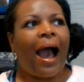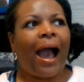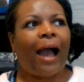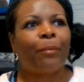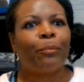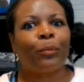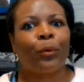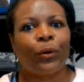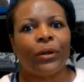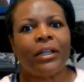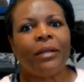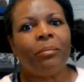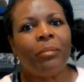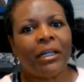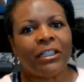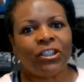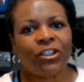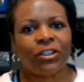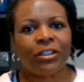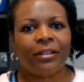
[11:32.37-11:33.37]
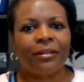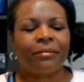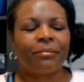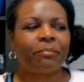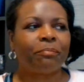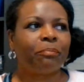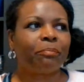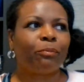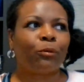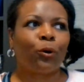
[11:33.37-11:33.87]
I'm pretty much a
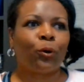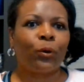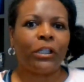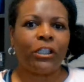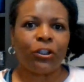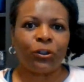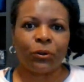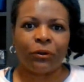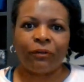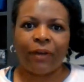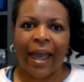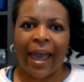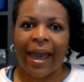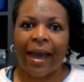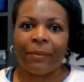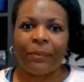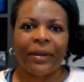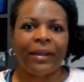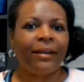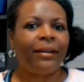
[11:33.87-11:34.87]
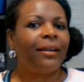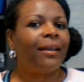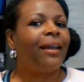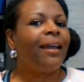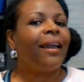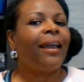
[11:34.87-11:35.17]
creature of habit.